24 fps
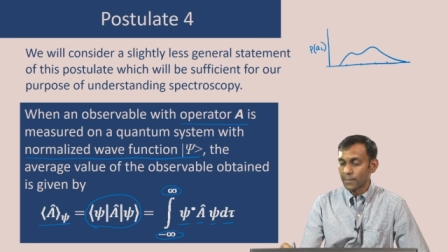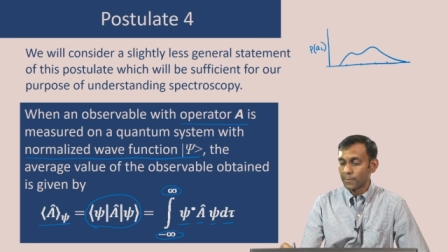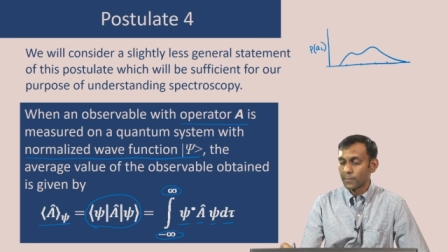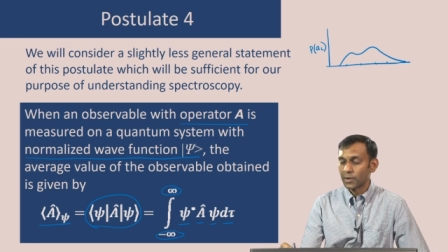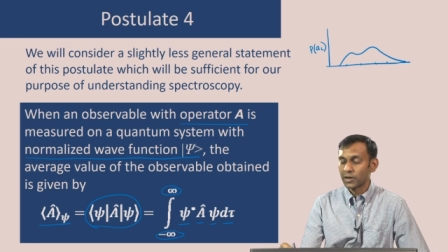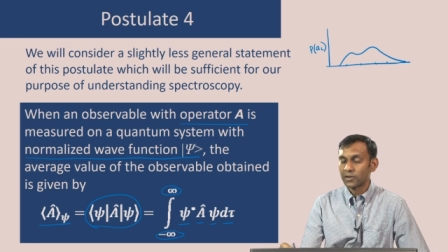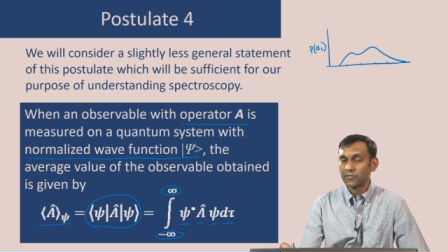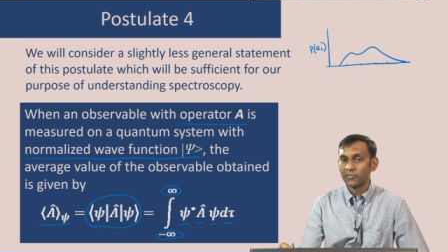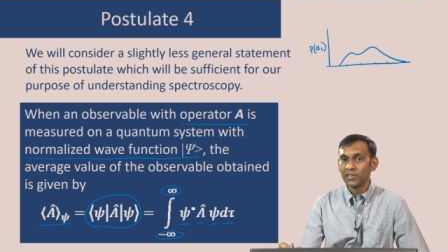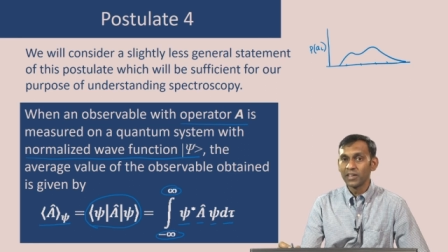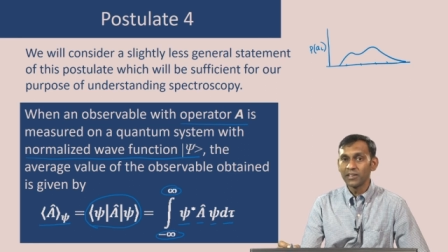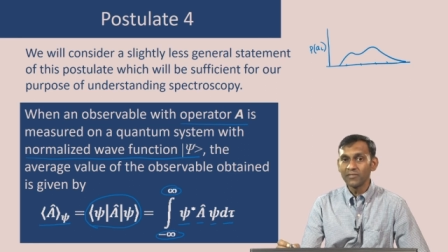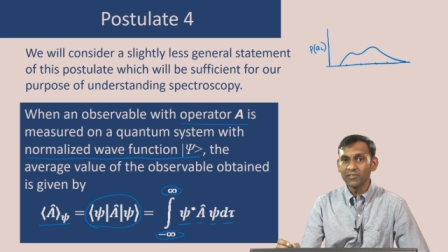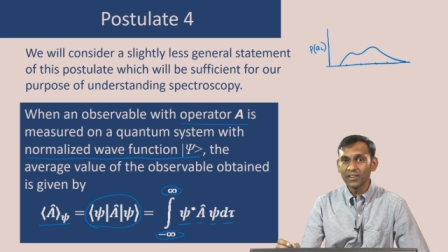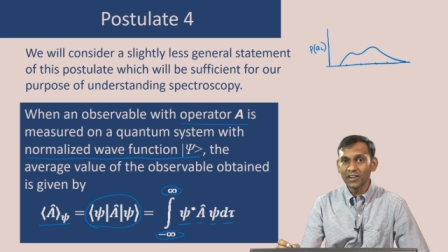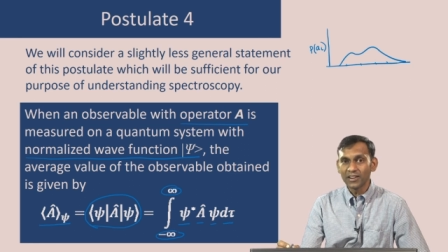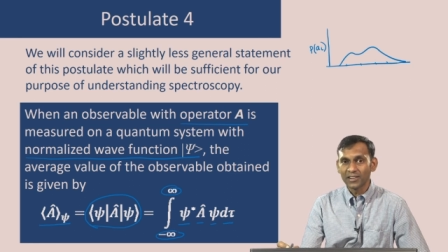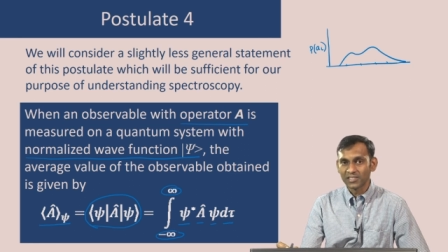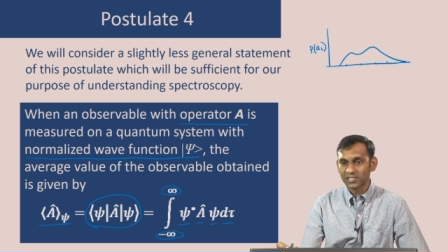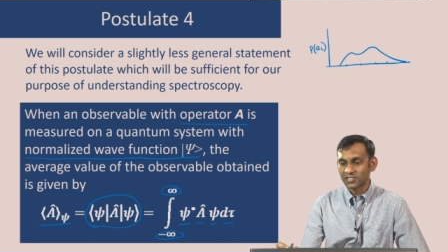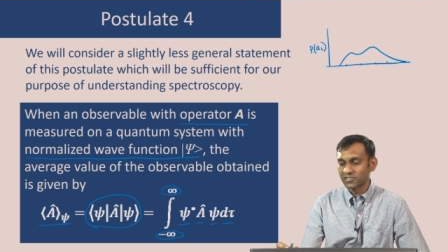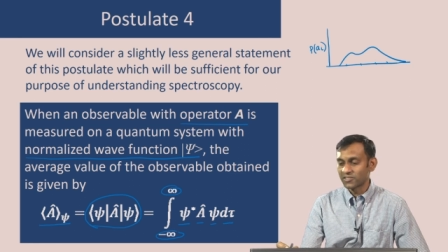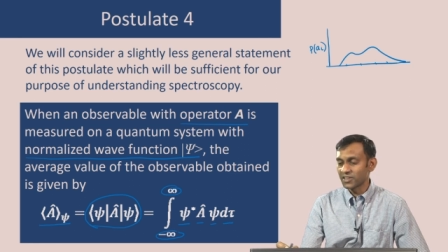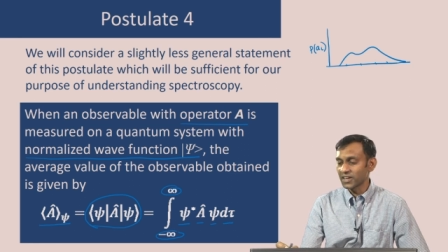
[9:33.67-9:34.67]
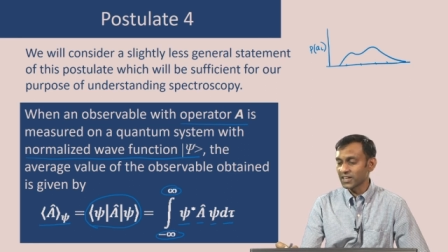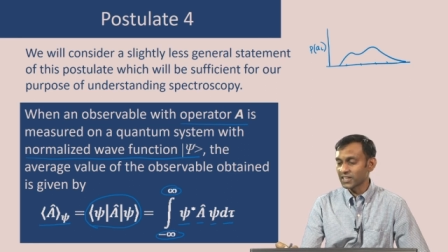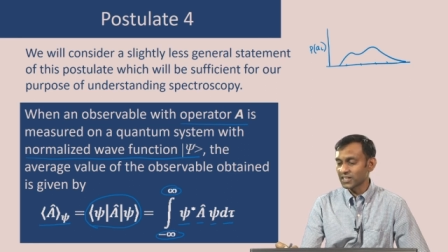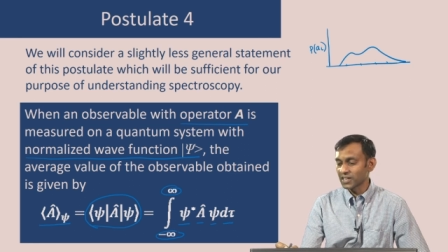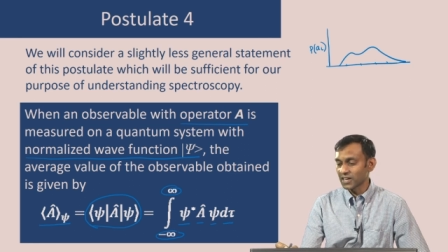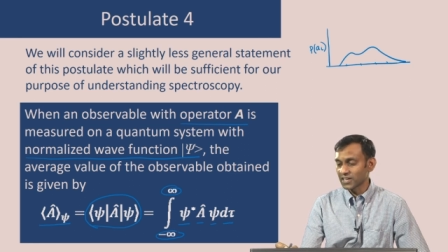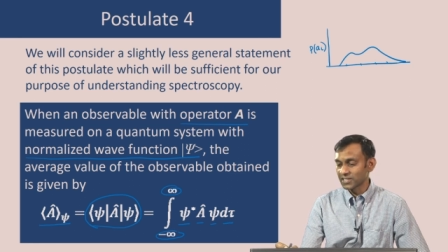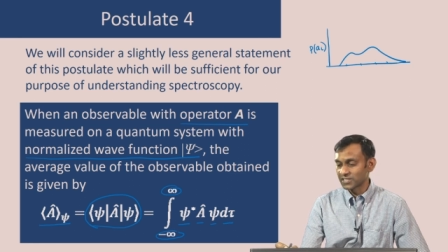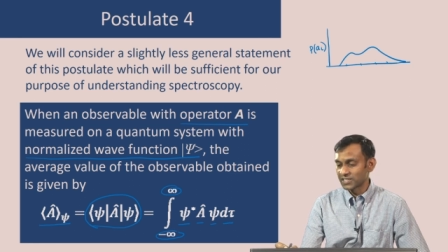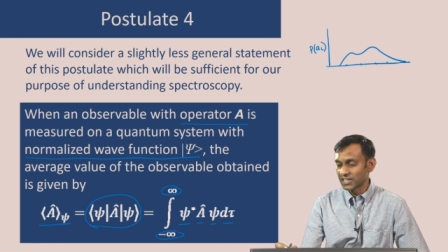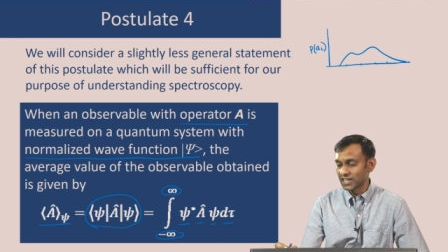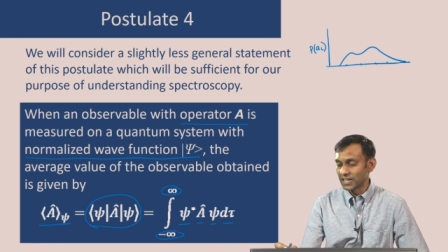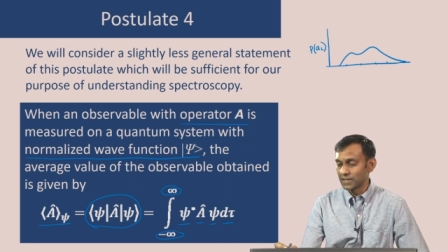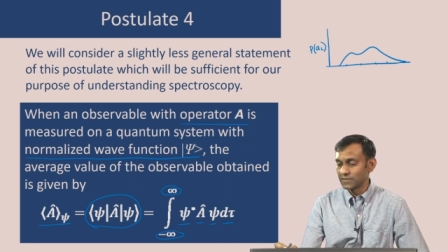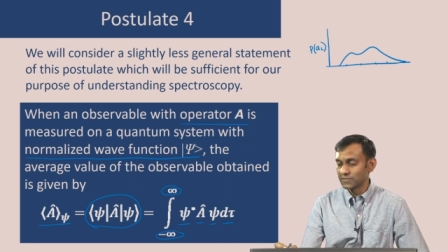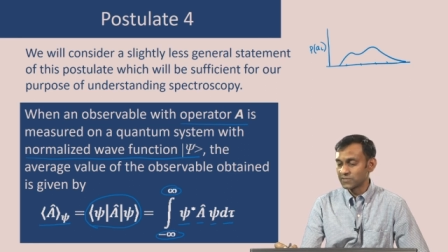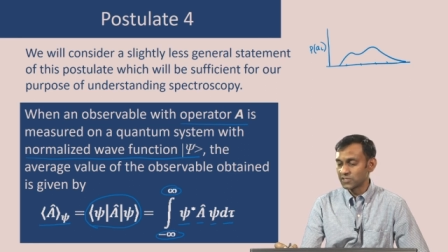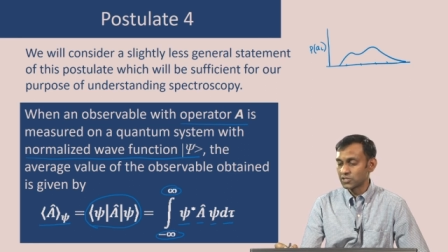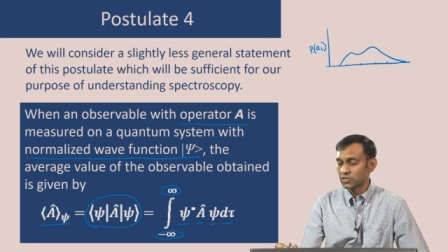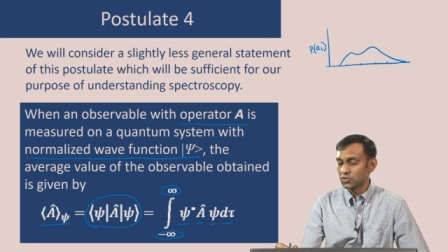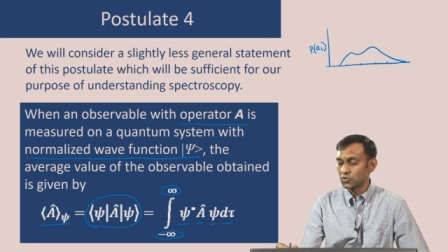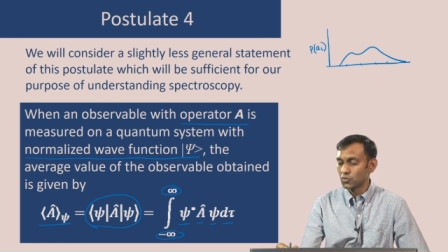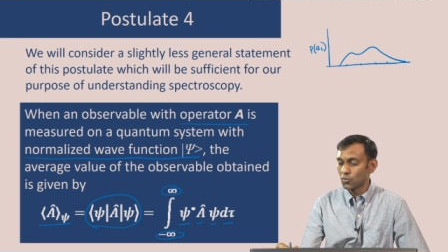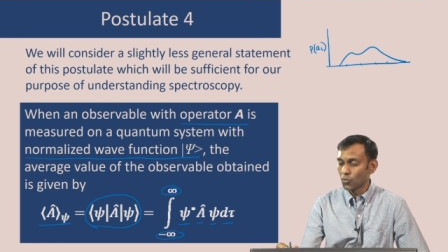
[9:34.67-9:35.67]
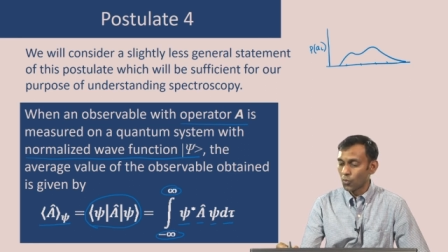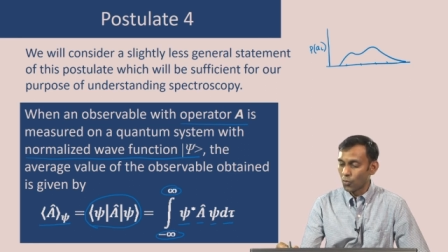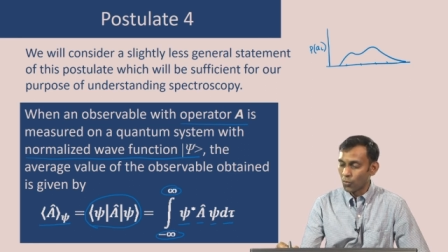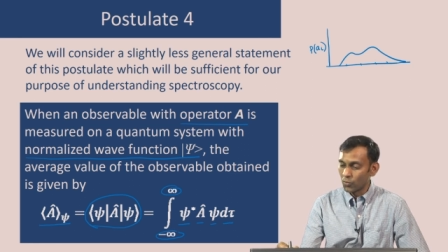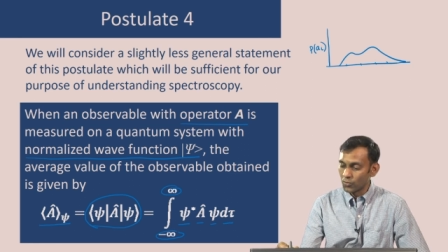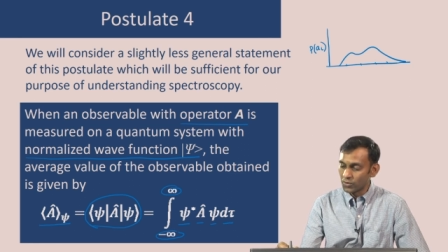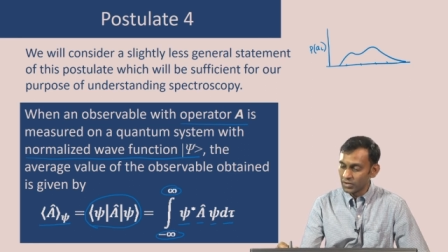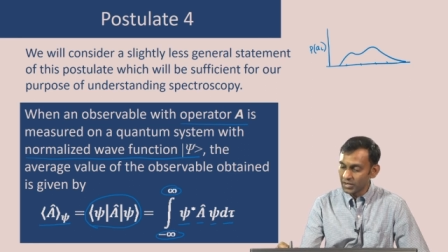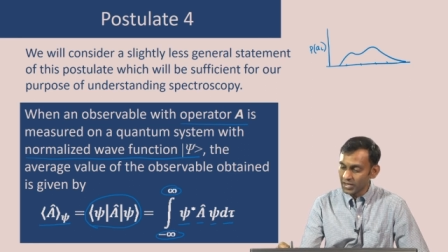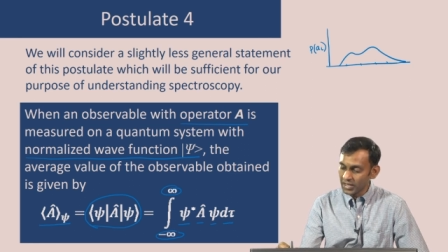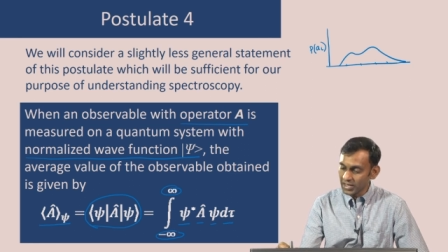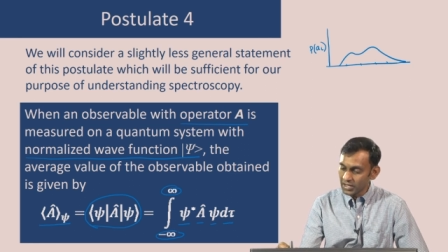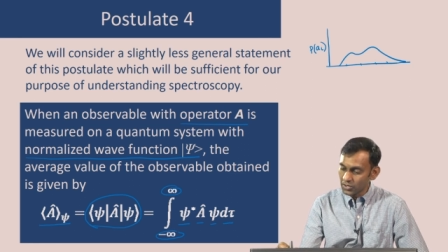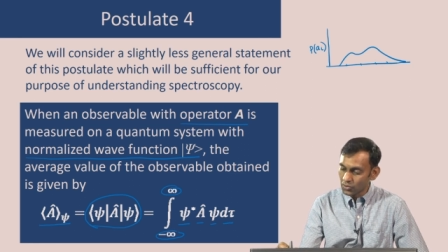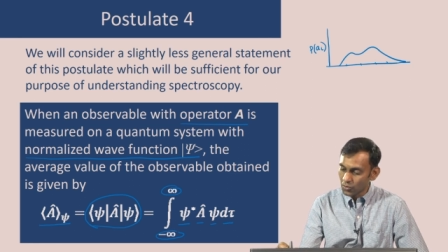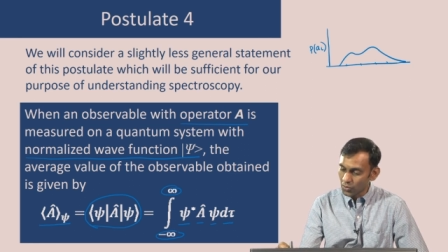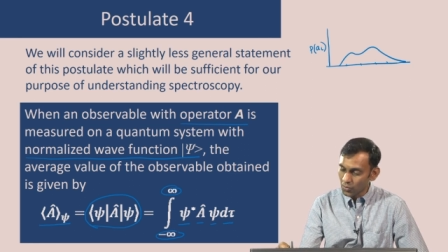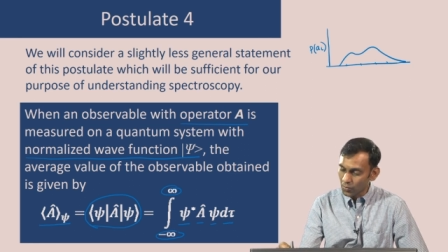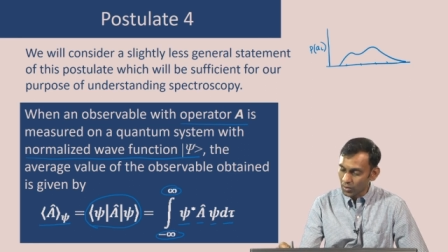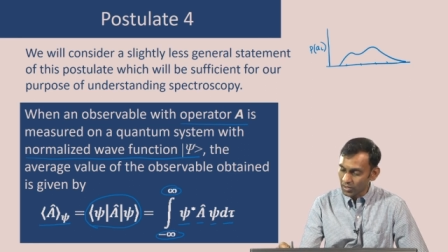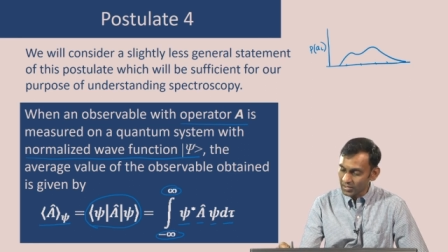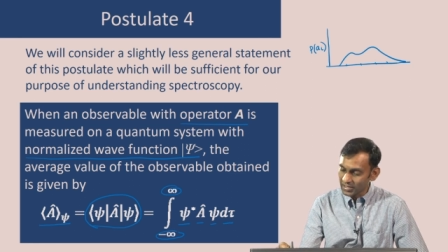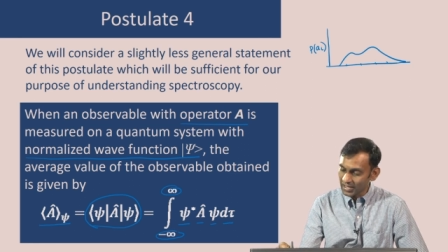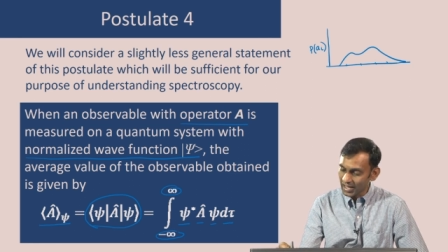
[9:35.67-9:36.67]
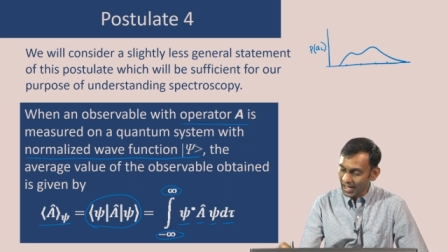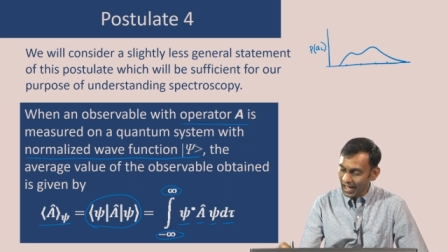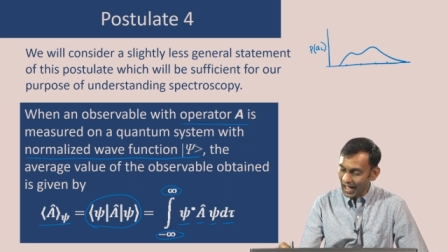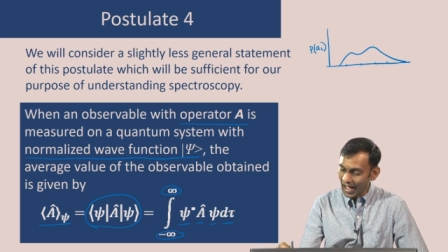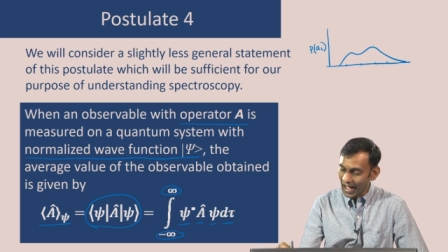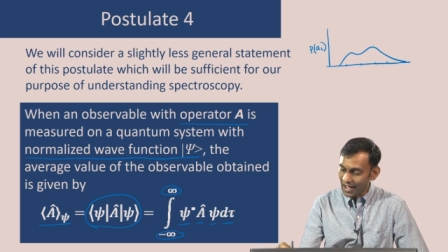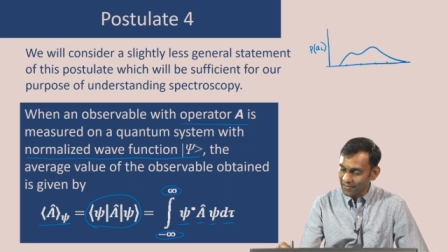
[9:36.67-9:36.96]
but we will restrict ourselves to only know what the